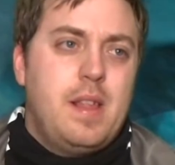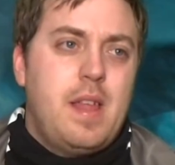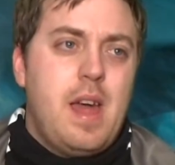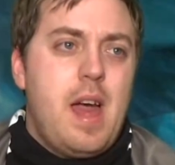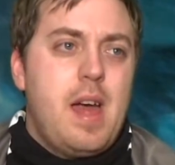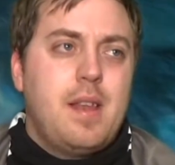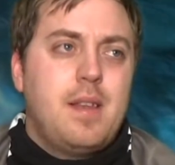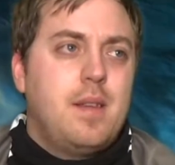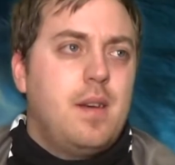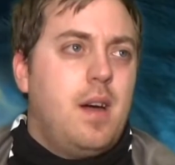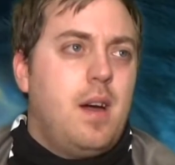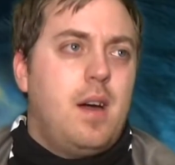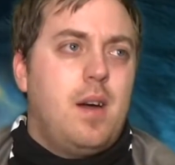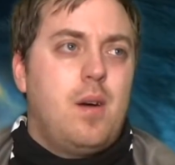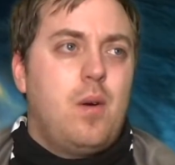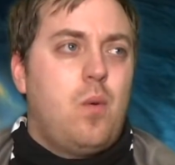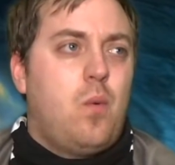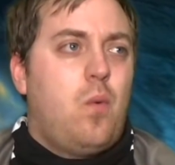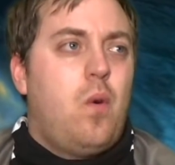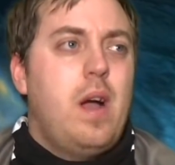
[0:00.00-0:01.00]
that
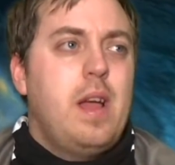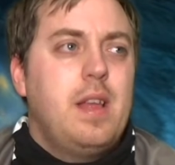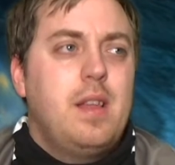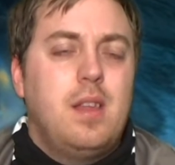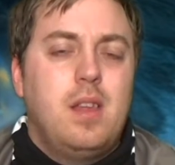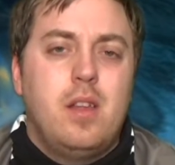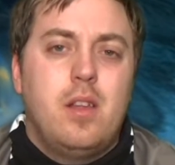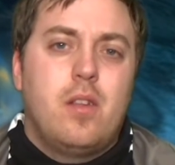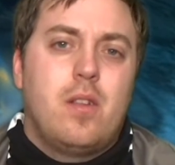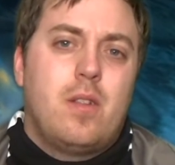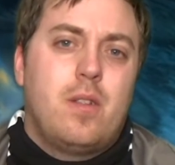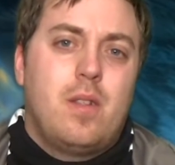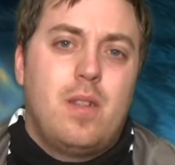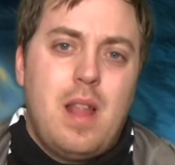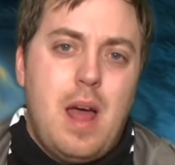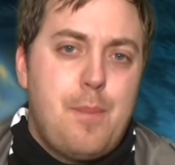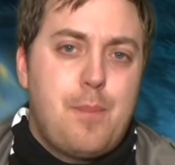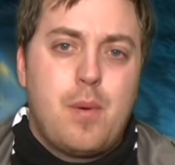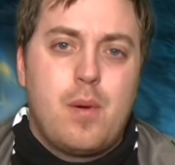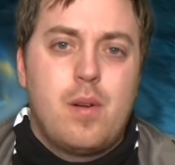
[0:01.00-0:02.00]
uh, white, you know,
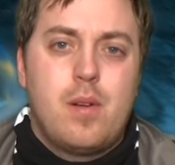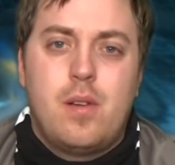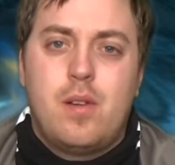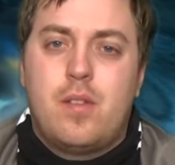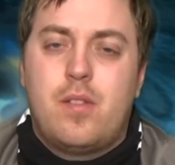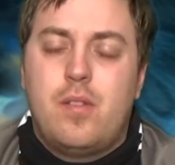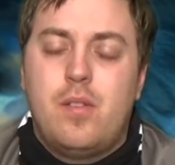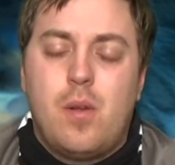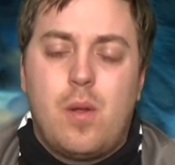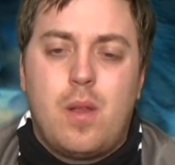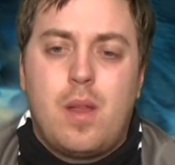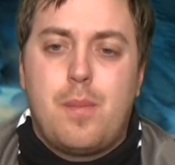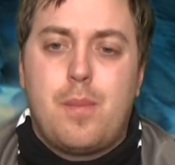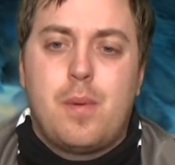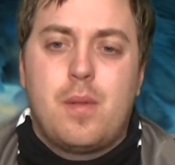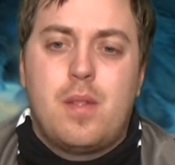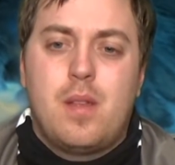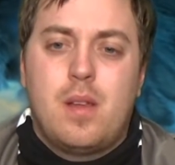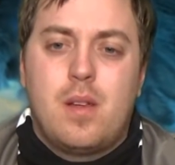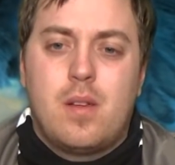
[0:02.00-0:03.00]
leopard, snow
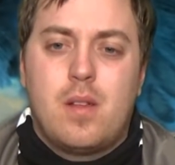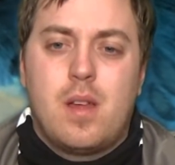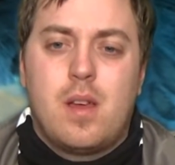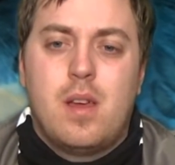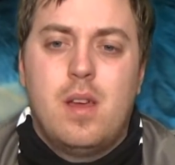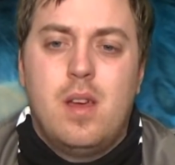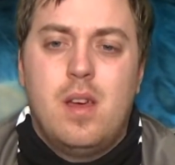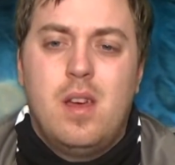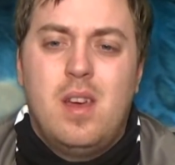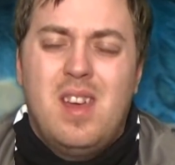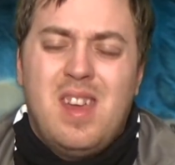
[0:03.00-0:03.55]
leopard thing, you're like,